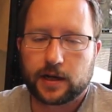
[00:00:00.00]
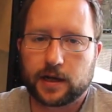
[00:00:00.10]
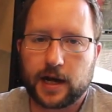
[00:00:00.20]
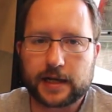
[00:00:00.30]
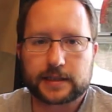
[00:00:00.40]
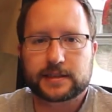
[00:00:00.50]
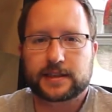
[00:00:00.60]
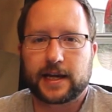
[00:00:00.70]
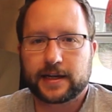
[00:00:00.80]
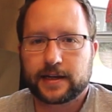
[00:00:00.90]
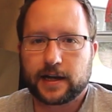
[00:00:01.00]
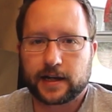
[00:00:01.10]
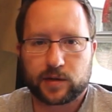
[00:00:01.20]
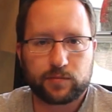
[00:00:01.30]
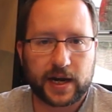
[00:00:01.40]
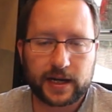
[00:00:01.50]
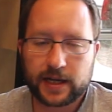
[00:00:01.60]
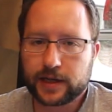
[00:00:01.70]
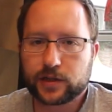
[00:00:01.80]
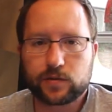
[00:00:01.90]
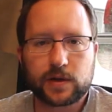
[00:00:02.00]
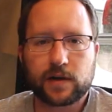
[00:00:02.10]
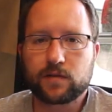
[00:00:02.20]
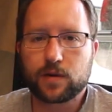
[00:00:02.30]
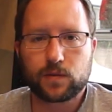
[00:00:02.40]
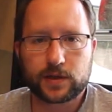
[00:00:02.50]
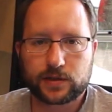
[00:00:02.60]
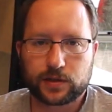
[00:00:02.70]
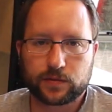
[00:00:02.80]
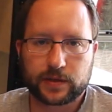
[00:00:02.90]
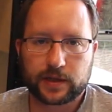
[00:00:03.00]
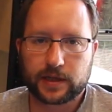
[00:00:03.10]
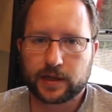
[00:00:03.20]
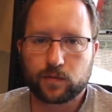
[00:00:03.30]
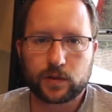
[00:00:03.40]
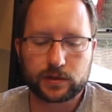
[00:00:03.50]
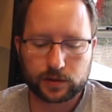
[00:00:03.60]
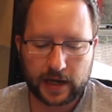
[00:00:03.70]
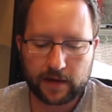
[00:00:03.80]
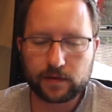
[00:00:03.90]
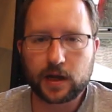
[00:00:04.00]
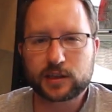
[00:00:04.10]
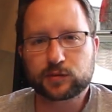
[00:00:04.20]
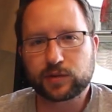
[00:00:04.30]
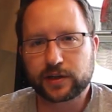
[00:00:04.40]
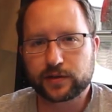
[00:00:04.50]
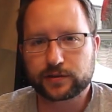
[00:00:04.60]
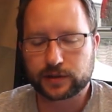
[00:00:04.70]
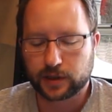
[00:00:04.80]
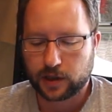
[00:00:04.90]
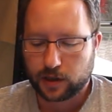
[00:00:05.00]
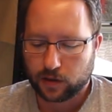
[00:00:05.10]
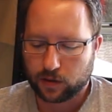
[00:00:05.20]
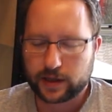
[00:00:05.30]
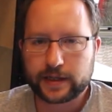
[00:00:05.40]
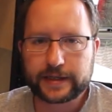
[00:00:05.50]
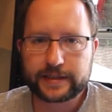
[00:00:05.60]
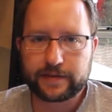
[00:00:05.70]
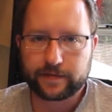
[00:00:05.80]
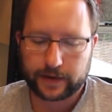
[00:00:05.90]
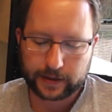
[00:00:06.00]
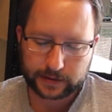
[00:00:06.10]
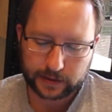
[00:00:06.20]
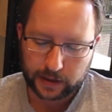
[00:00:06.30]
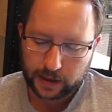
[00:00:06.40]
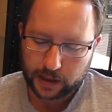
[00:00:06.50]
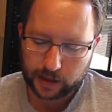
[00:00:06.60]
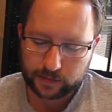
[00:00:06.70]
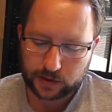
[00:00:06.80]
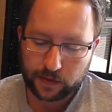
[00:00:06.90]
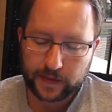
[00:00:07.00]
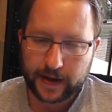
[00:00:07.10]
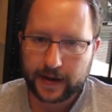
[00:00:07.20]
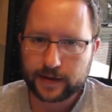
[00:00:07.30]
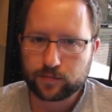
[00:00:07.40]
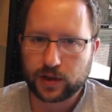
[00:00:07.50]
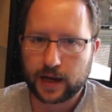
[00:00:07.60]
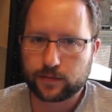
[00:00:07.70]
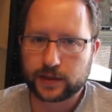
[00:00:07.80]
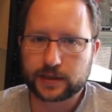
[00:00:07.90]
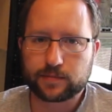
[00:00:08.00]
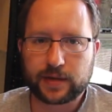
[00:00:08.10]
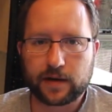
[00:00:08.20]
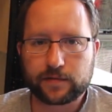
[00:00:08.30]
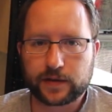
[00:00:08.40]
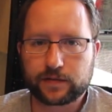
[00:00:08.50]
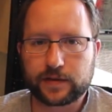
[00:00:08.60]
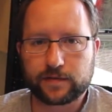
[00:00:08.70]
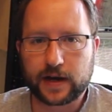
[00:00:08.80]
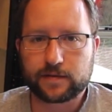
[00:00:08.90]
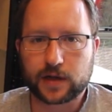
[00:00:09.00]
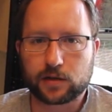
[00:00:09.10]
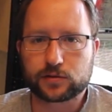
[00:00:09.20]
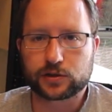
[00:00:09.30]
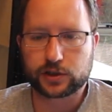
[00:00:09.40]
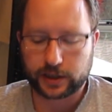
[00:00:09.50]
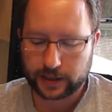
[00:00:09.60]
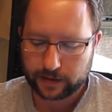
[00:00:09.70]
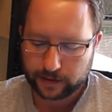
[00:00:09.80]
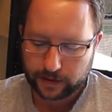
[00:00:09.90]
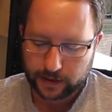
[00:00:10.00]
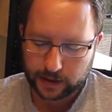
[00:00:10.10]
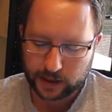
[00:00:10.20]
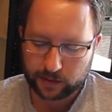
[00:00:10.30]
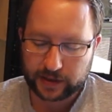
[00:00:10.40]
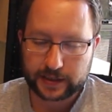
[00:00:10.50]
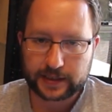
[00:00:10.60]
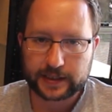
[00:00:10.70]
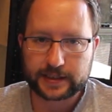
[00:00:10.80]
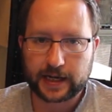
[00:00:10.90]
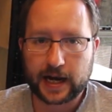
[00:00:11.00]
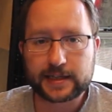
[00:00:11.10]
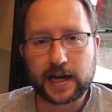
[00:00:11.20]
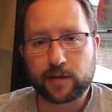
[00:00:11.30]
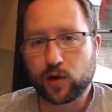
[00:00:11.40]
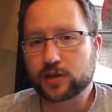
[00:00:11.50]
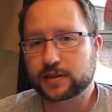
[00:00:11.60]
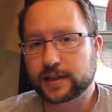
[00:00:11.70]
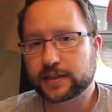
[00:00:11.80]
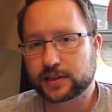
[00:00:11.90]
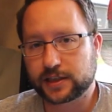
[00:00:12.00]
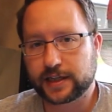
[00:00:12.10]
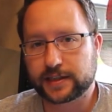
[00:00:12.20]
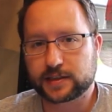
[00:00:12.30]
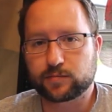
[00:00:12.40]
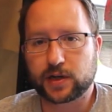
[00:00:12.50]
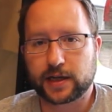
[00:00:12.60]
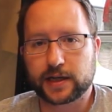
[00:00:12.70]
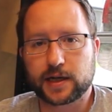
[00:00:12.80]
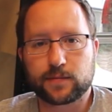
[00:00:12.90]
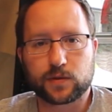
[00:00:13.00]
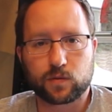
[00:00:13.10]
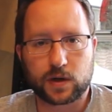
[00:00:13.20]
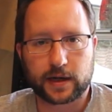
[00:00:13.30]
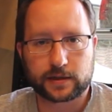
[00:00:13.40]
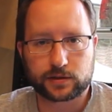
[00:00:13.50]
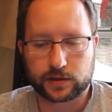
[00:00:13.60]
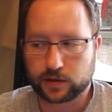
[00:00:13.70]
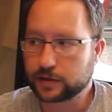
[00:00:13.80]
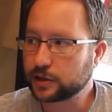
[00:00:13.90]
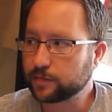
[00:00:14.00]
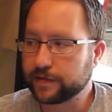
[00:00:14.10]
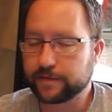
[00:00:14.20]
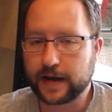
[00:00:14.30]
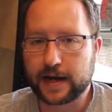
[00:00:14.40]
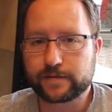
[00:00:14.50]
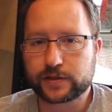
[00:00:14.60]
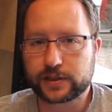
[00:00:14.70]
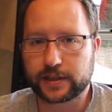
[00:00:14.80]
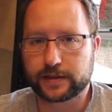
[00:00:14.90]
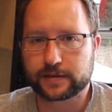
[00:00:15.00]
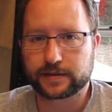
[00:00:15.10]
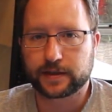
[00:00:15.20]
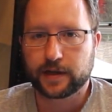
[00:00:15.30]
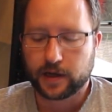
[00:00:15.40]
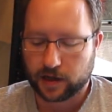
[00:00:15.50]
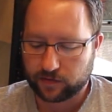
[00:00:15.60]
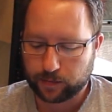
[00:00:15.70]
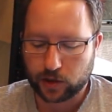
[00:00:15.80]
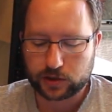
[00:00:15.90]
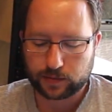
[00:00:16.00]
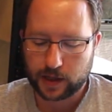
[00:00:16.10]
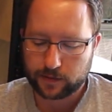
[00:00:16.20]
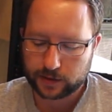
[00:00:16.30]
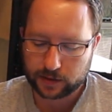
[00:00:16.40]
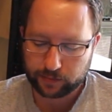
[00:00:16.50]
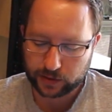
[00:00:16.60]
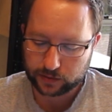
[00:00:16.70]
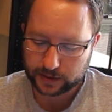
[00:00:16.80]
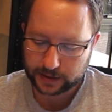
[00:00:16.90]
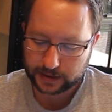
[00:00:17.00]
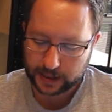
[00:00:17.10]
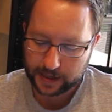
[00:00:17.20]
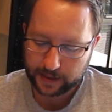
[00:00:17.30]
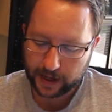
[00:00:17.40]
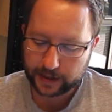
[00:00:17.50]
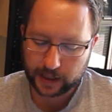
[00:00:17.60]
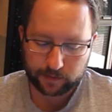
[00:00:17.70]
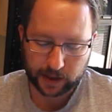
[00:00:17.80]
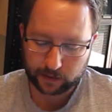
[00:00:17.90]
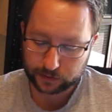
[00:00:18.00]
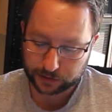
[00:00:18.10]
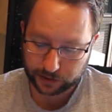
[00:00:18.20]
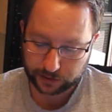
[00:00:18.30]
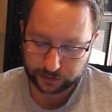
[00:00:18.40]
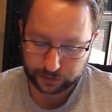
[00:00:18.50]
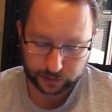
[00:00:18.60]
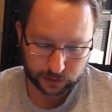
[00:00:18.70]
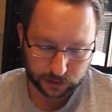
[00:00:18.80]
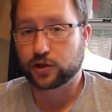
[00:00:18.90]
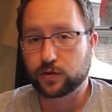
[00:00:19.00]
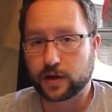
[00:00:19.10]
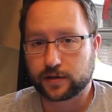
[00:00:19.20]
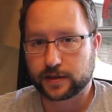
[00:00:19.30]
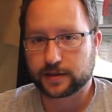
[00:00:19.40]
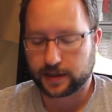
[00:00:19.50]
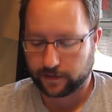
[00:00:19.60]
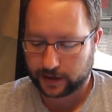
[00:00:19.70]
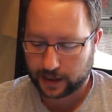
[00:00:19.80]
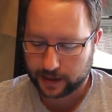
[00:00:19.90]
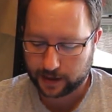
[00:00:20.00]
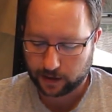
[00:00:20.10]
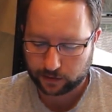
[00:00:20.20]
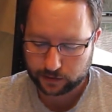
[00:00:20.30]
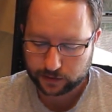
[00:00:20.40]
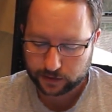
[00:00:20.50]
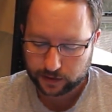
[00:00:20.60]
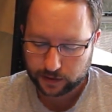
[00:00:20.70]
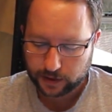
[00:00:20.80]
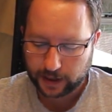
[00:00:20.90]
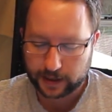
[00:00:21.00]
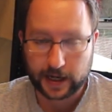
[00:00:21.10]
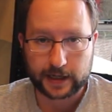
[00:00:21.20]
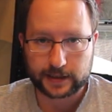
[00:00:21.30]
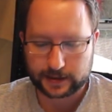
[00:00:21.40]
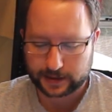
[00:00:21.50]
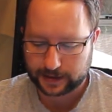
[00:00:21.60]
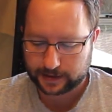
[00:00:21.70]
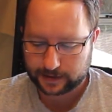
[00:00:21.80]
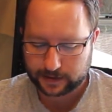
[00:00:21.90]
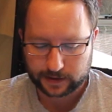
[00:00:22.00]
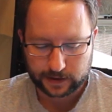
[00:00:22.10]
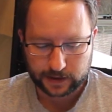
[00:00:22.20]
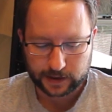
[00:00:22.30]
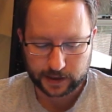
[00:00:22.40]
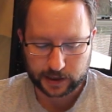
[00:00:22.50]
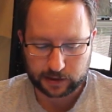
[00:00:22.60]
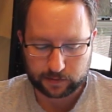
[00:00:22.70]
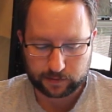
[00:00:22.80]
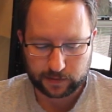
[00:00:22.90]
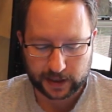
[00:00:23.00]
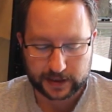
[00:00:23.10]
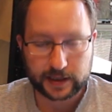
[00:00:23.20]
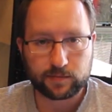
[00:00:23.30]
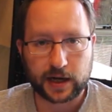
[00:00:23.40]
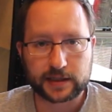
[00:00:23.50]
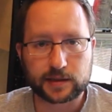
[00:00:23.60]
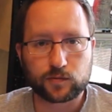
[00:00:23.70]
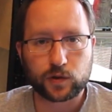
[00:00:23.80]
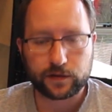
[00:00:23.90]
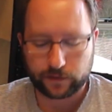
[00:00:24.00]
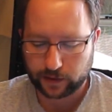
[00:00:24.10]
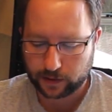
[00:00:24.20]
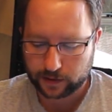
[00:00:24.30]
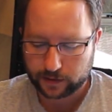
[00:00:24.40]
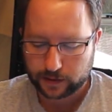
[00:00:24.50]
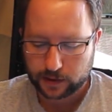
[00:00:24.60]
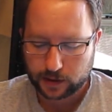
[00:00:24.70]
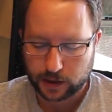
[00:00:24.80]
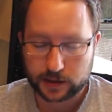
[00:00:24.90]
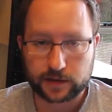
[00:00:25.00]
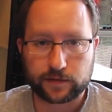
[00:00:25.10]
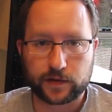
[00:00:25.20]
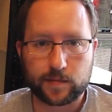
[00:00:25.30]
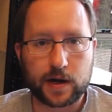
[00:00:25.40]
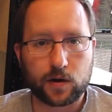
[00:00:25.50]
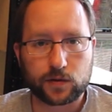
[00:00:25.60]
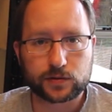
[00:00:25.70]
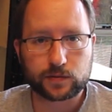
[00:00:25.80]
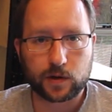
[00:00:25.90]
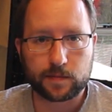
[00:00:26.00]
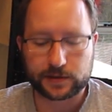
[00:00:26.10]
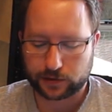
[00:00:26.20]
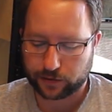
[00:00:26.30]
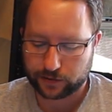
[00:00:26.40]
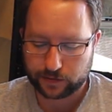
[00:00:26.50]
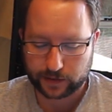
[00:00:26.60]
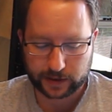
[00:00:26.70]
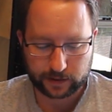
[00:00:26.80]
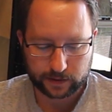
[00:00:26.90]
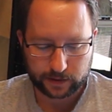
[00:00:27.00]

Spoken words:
I could stain it, I could paint it, I could do whatever I wanted to with it, and it wouldn't have a lot of splinters or any defects. So that plywood is about $55 a sheet. I bought 6 sheets, but I ended up with 1 extra, so it took me 5 sheets of birch plywood to build this, and that came out to $279.90. I did buy some wood filler to fill my holes where all my screws went.